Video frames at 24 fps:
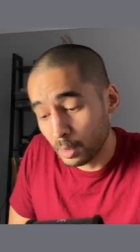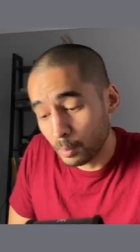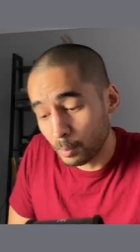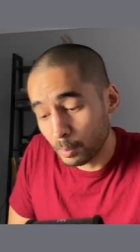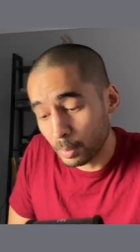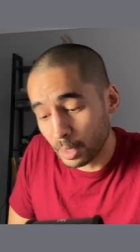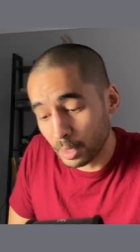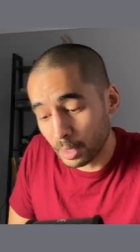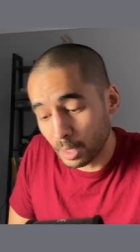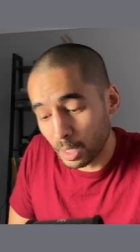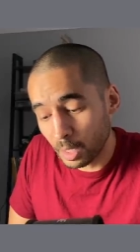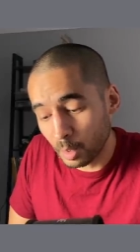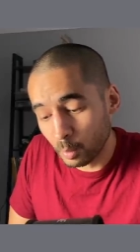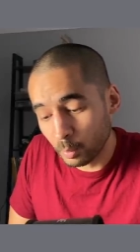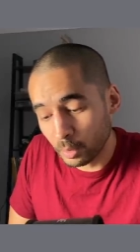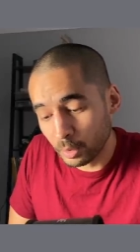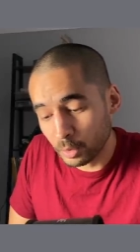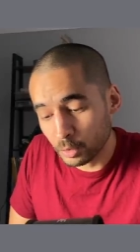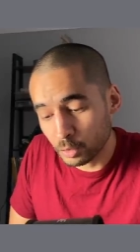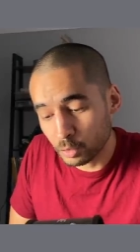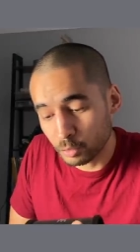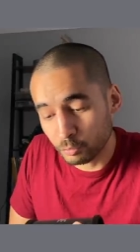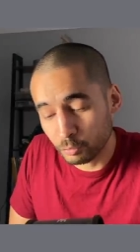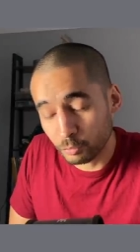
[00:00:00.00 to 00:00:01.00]
But I want
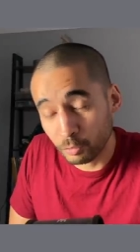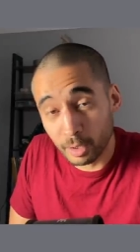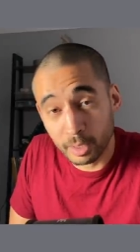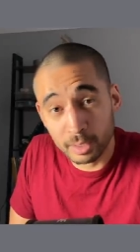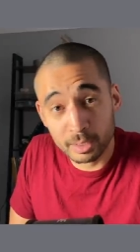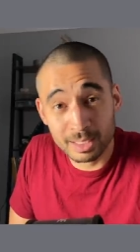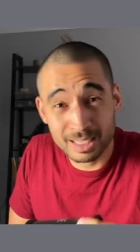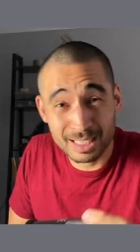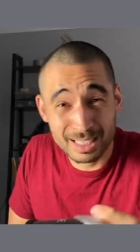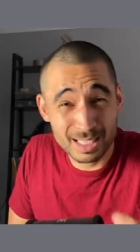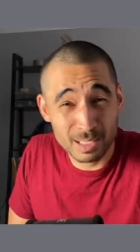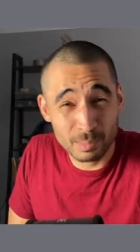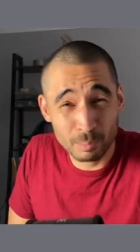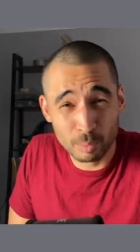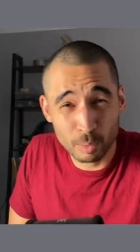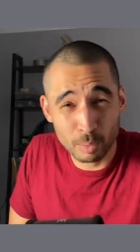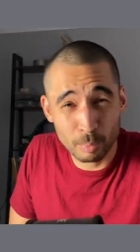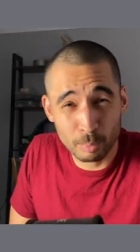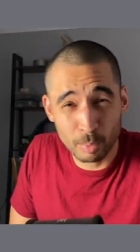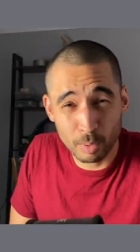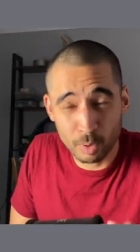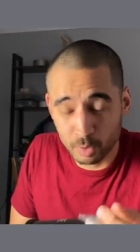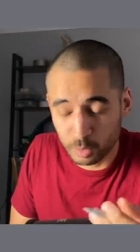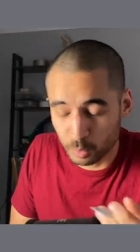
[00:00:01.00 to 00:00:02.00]
to find a simple
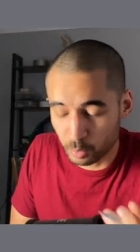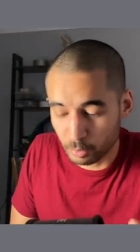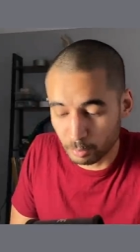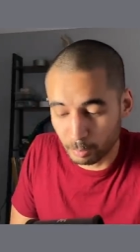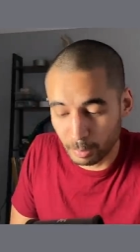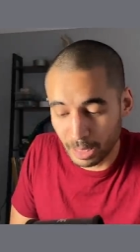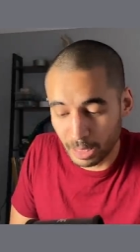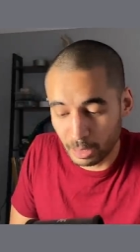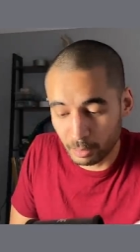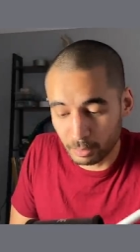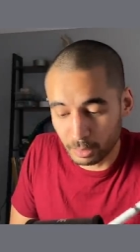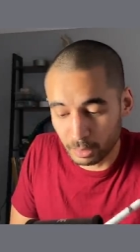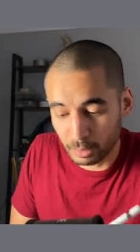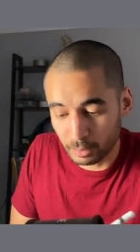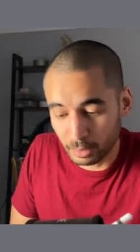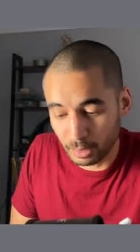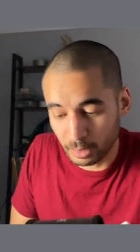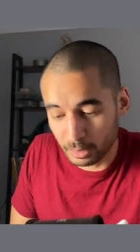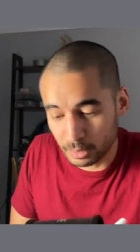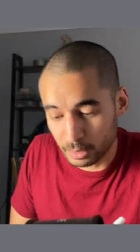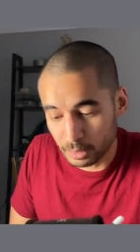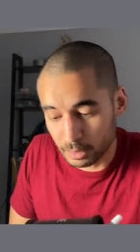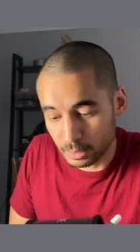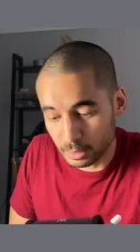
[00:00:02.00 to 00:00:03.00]
box with parallel
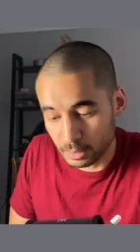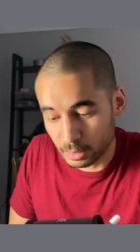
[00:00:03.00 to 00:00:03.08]
edges.